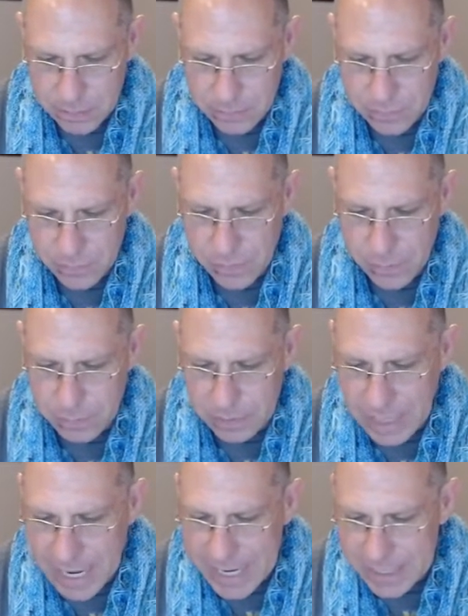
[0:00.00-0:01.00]
from
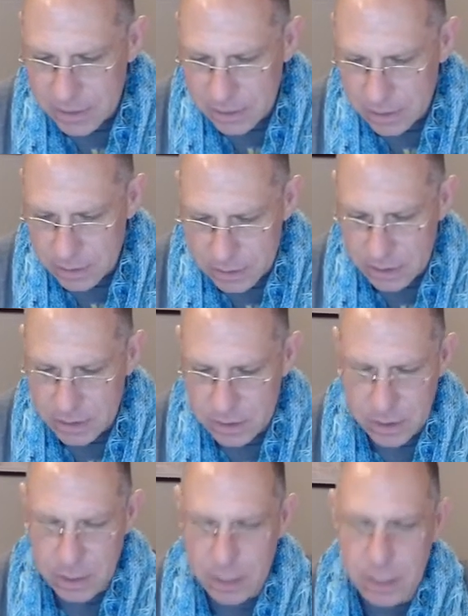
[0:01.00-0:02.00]
light to
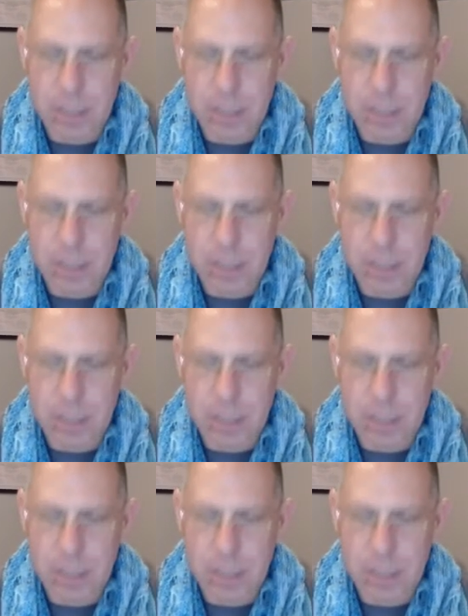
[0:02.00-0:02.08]
dark,